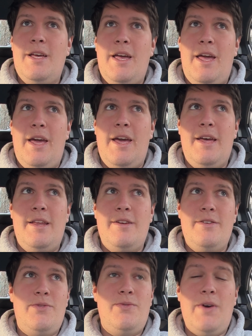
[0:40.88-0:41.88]

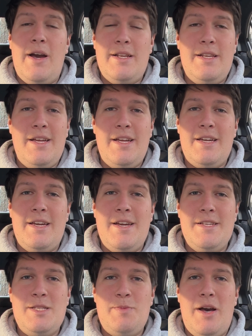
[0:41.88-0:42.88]
and finding
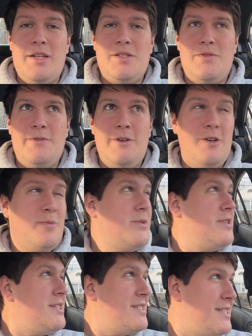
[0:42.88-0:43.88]
a spot to film
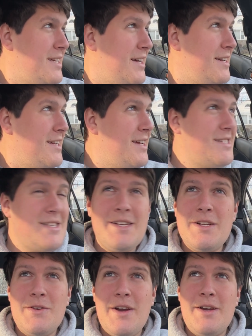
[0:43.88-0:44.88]
when the sun
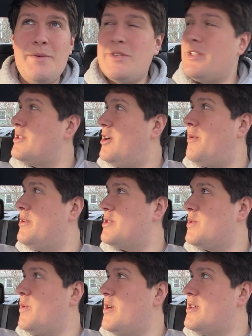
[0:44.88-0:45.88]
isn't great, which is
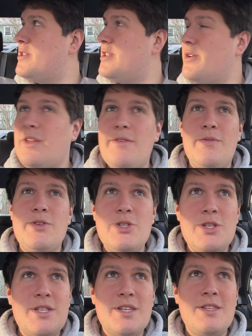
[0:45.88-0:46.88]
always the worst. So even if it's
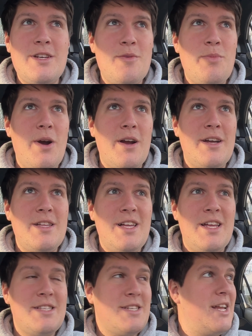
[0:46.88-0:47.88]
just a clear parking
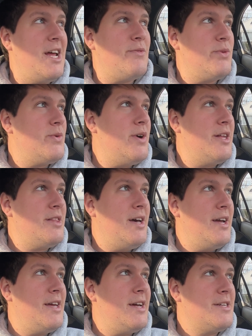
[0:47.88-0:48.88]
lot, it's got to have the right
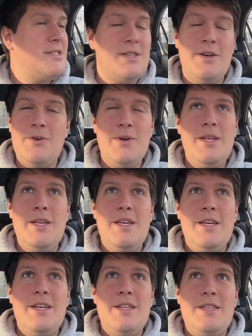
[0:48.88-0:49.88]
lighting. So
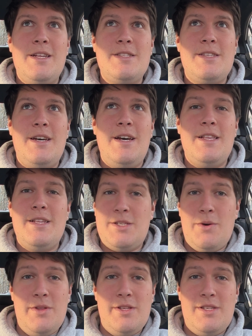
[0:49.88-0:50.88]
let's
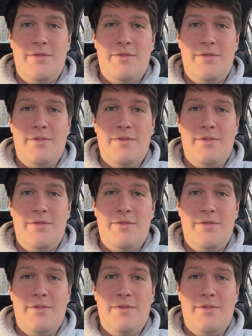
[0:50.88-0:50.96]
go on this